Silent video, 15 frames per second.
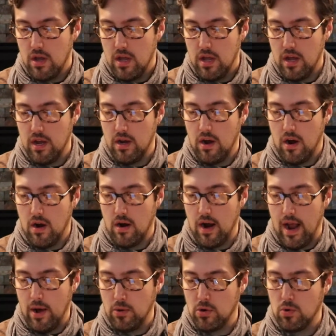in our
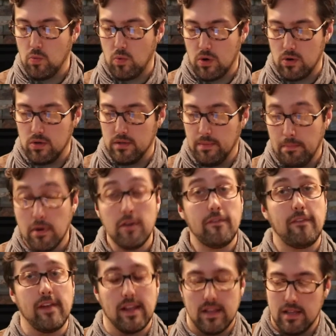outer world?
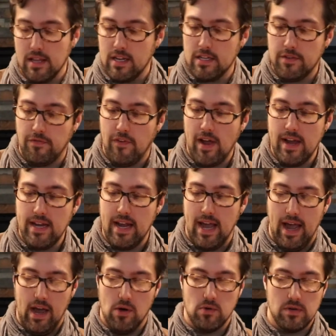Perfect. Let us find
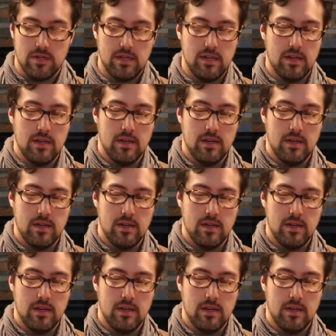out.